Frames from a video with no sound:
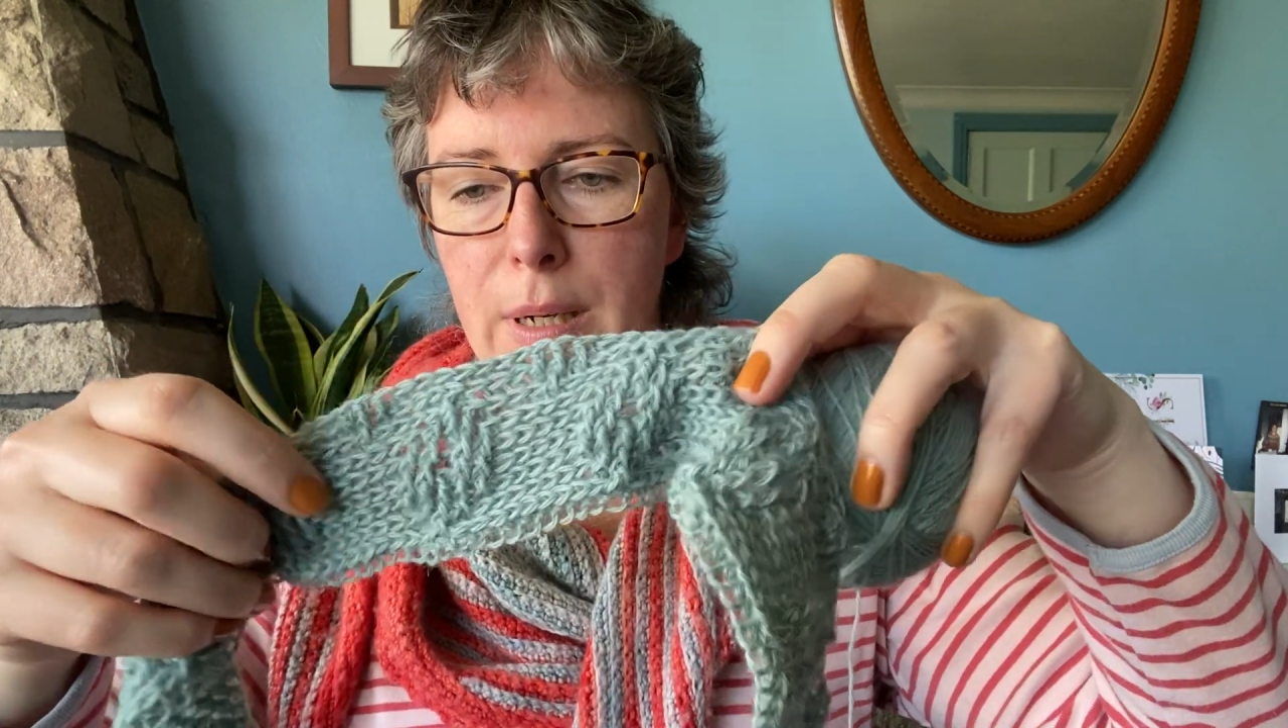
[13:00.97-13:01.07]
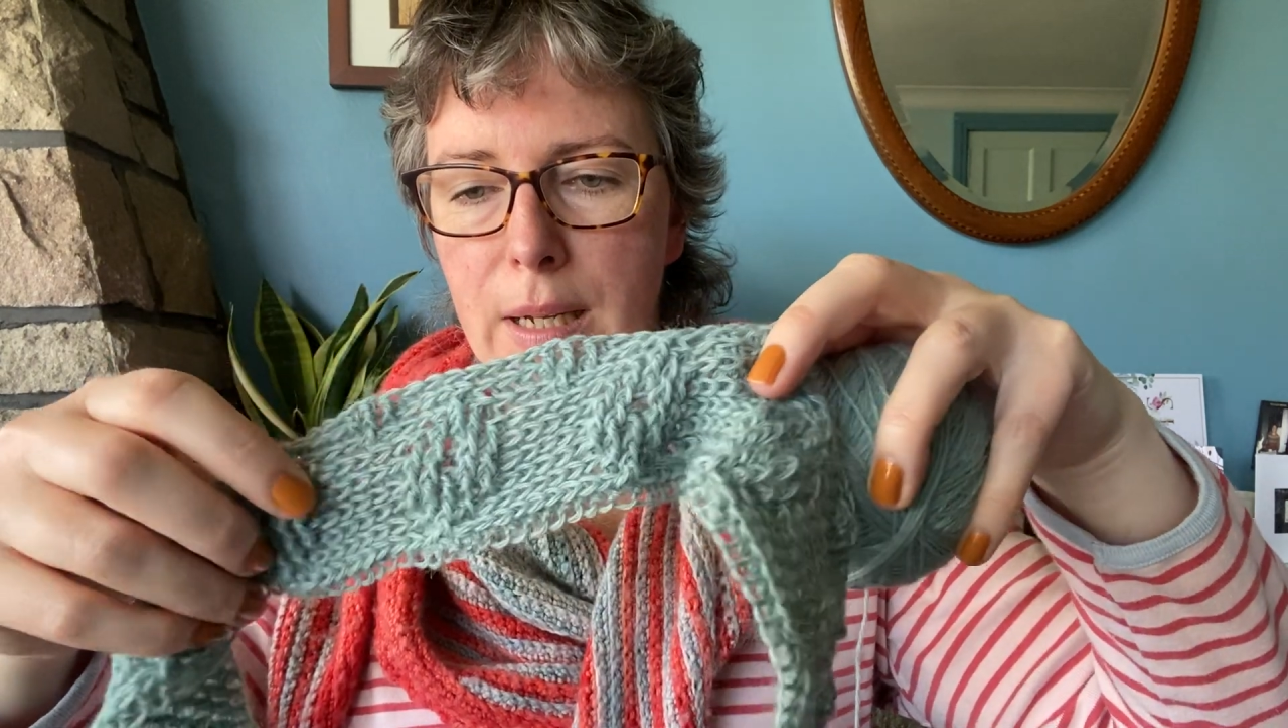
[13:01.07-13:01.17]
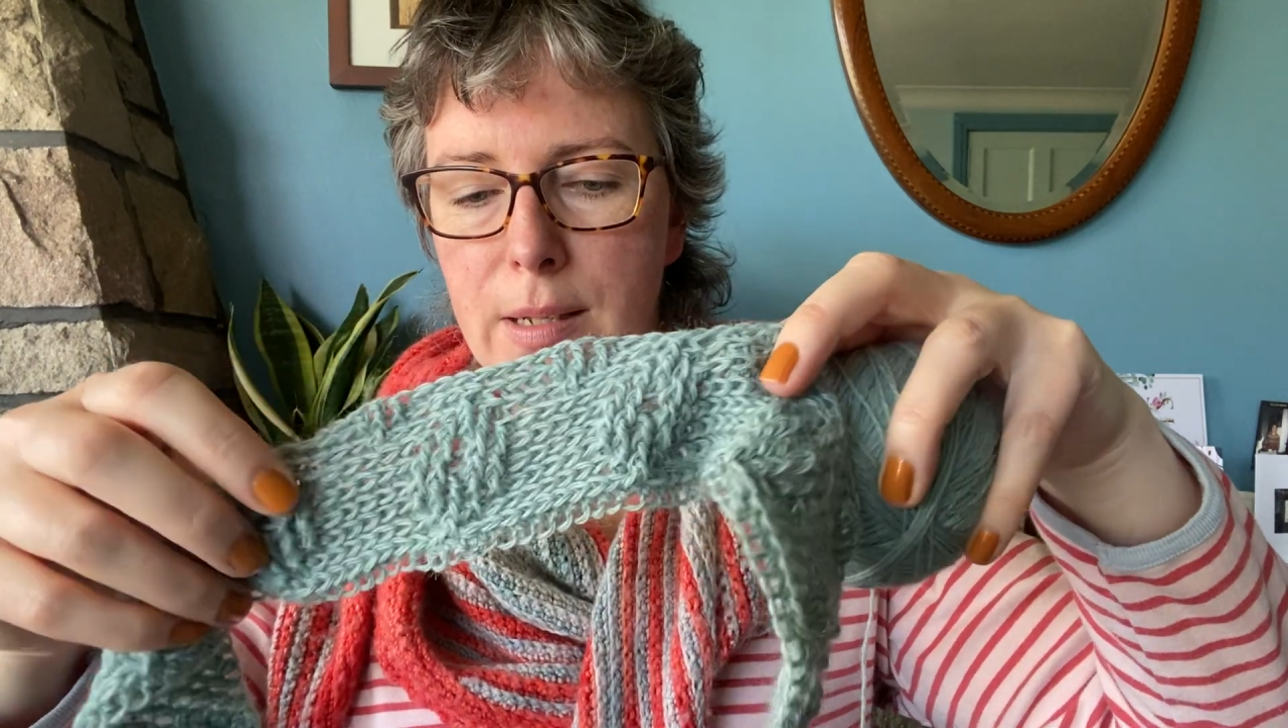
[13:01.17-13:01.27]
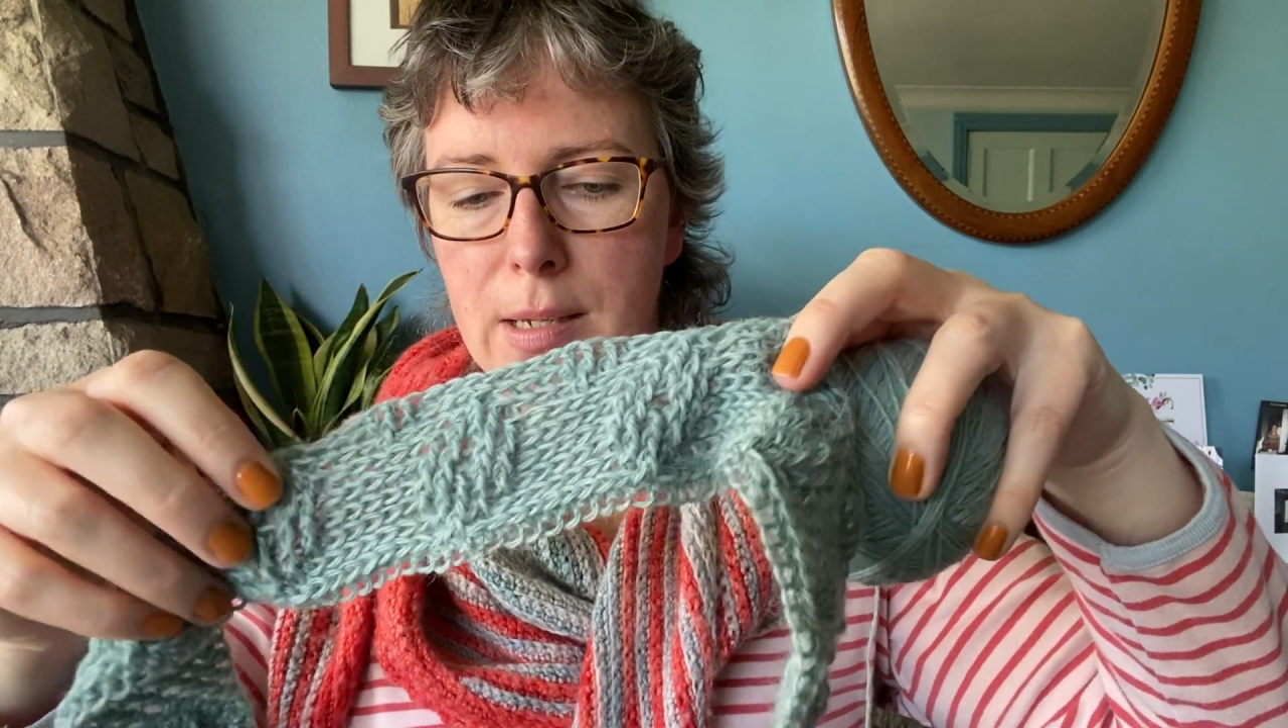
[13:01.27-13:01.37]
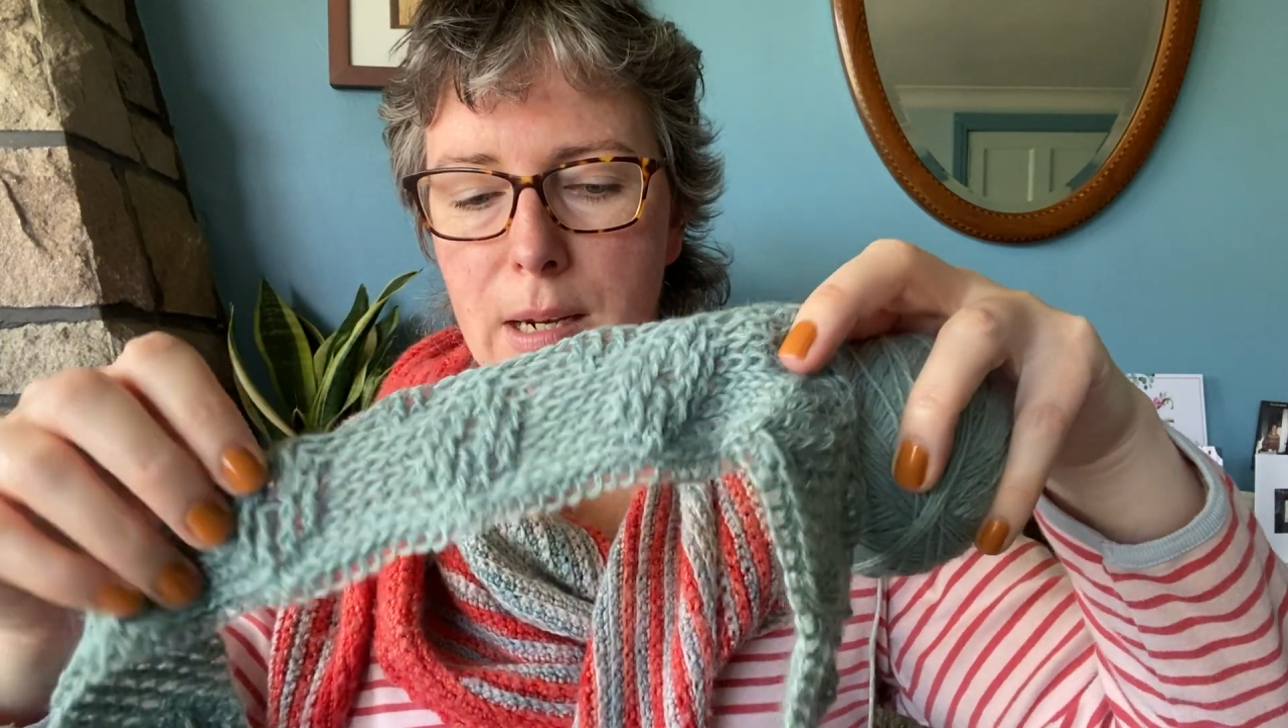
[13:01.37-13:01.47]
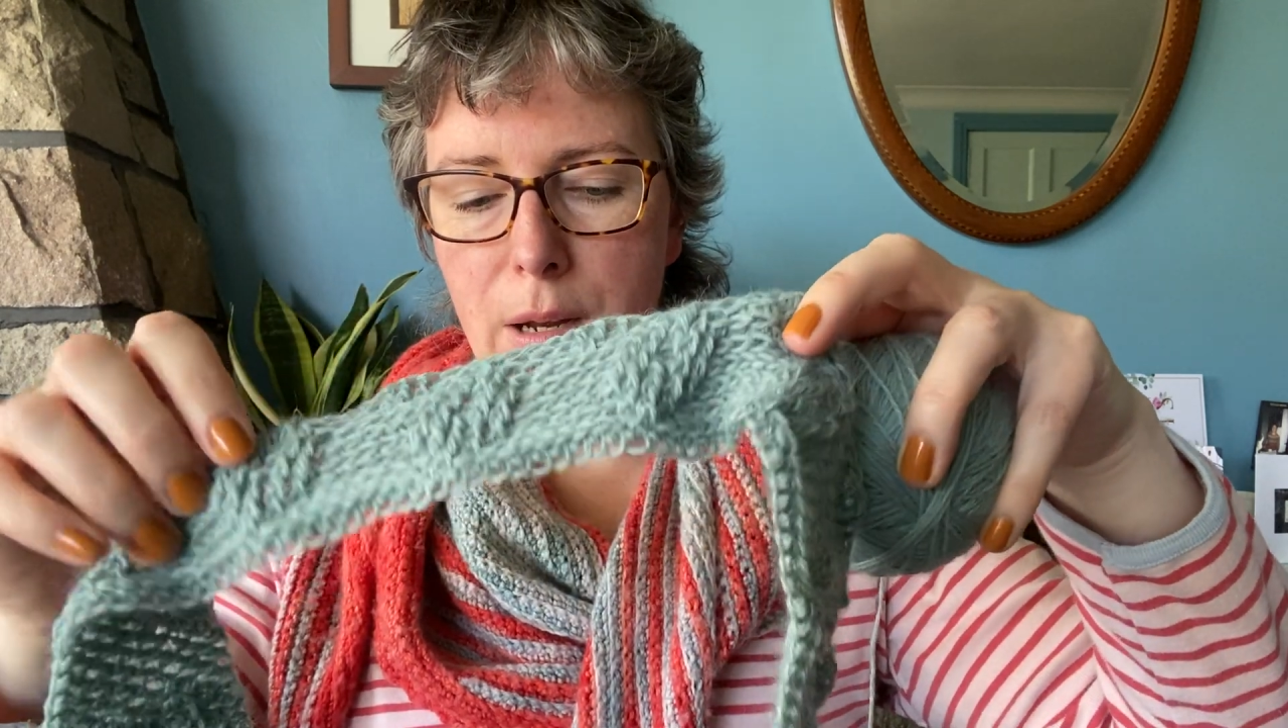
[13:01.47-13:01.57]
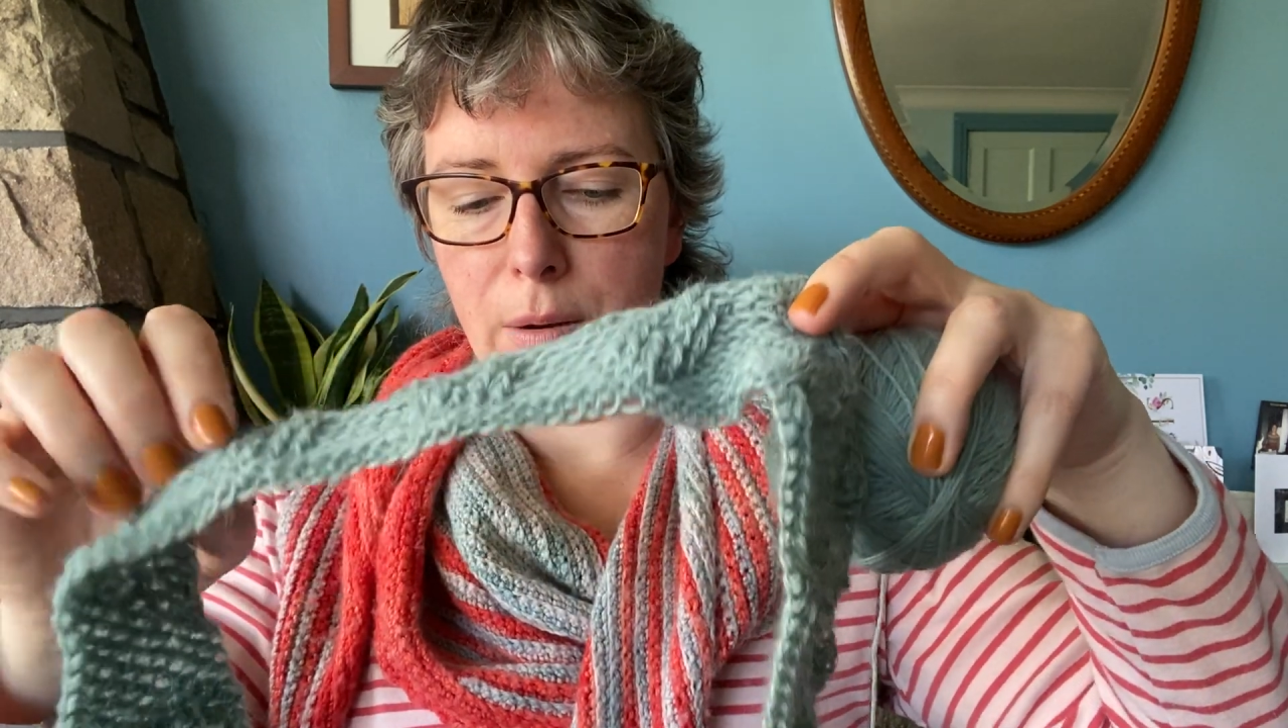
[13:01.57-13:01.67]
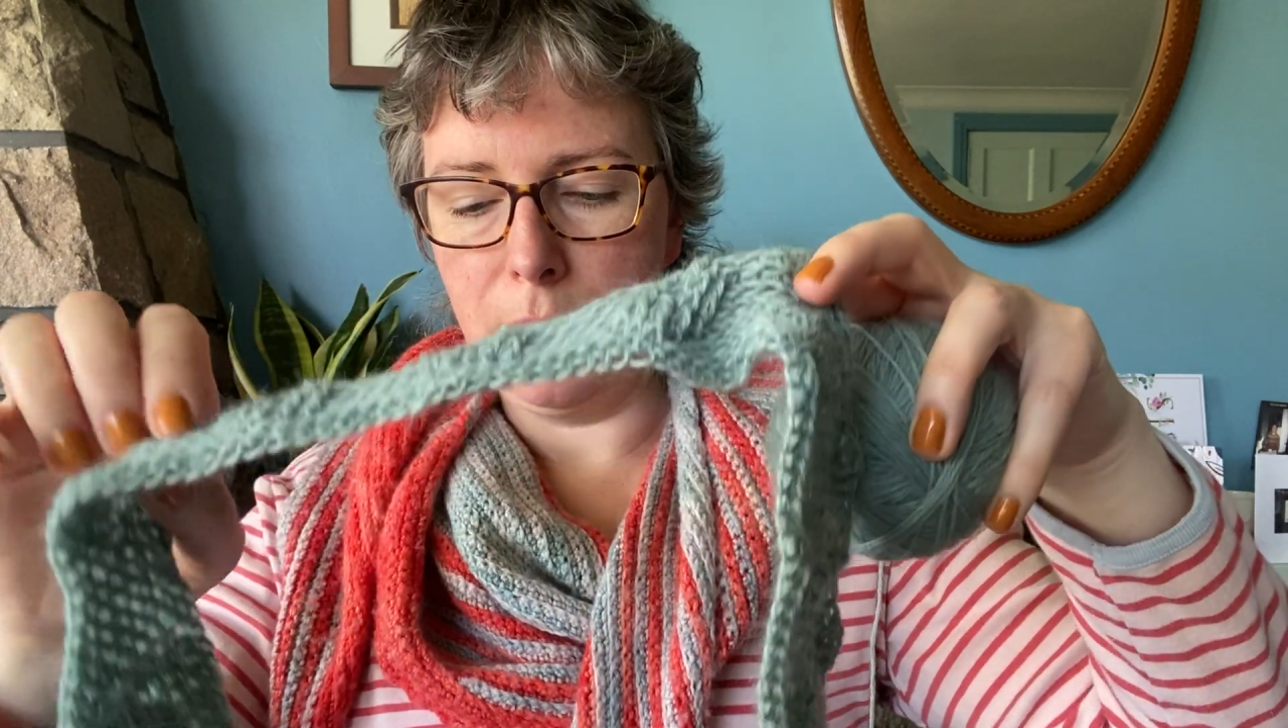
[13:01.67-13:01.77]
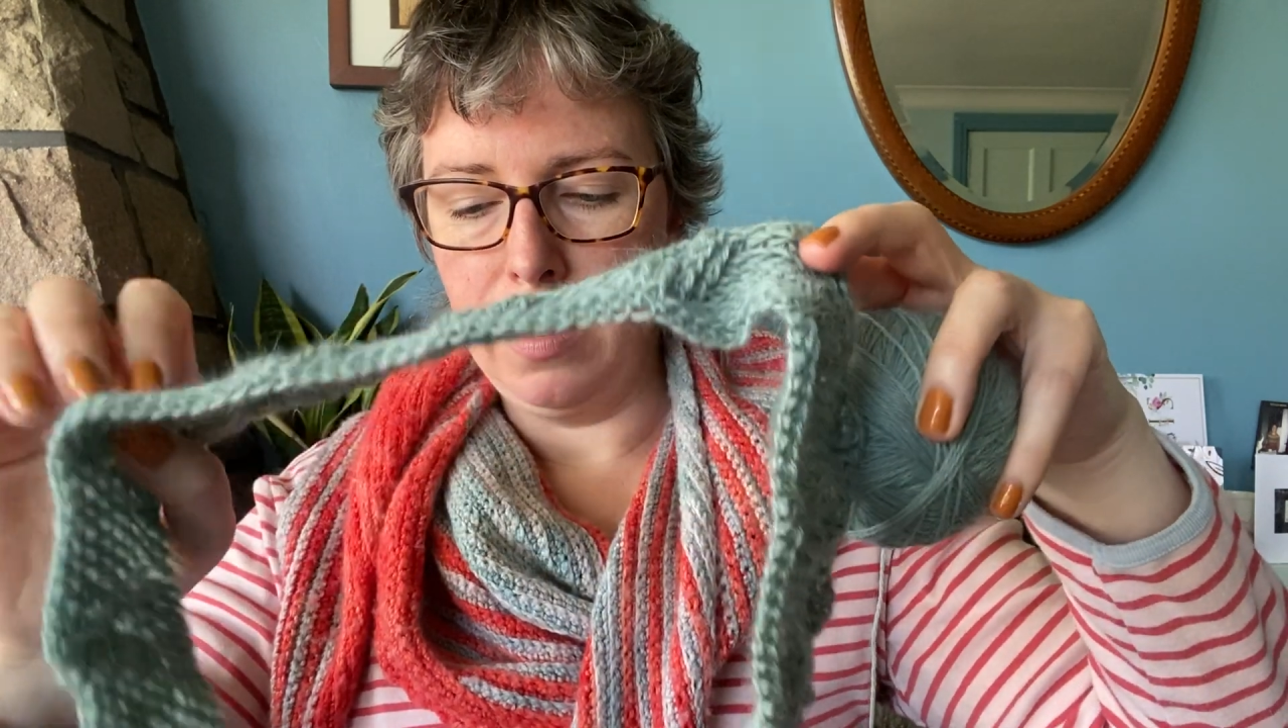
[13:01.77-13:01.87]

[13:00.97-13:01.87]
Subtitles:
I can see now